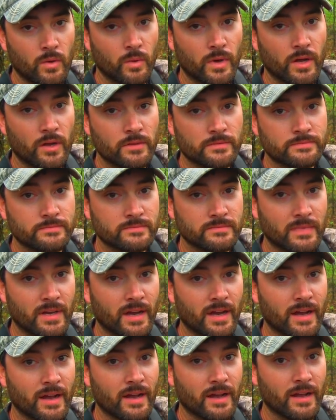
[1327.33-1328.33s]
Well,
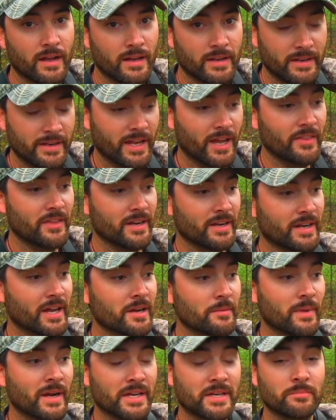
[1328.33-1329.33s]
now that I
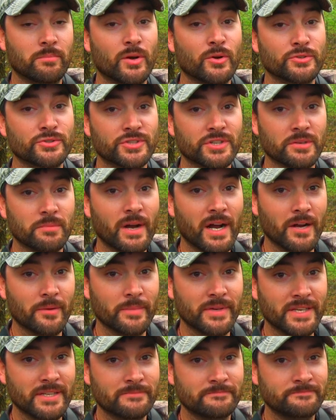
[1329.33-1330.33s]
got my composure
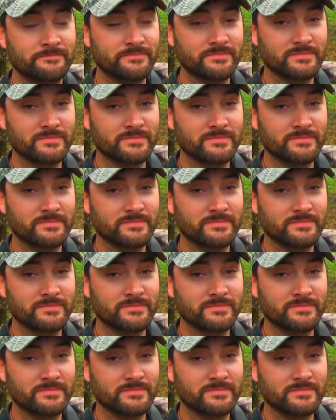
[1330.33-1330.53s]
about me,